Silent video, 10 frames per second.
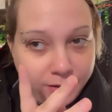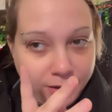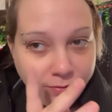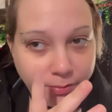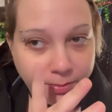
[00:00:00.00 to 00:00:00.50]

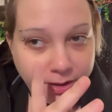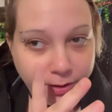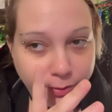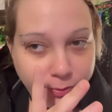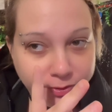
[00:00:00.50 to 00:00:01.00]

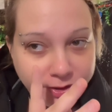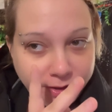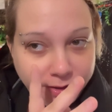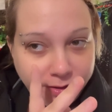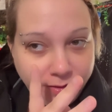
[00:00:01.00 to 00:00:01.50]
everybody who
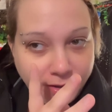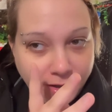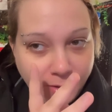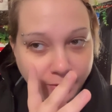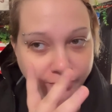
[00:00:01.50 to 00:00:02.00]
said that
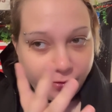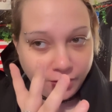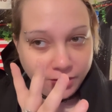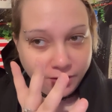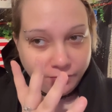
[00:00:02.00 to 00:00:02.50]
I would fall
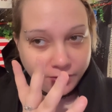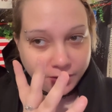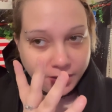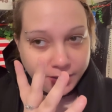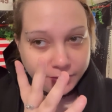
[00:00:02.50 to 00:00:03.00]
in love with
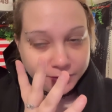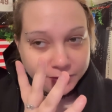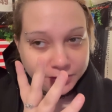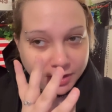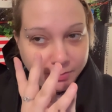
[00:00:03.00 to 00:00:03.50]

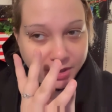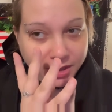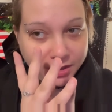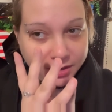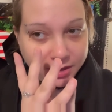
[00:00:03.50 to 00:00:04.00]
Klaus
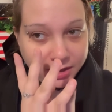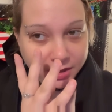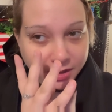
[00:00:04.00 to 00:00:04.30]
immediately,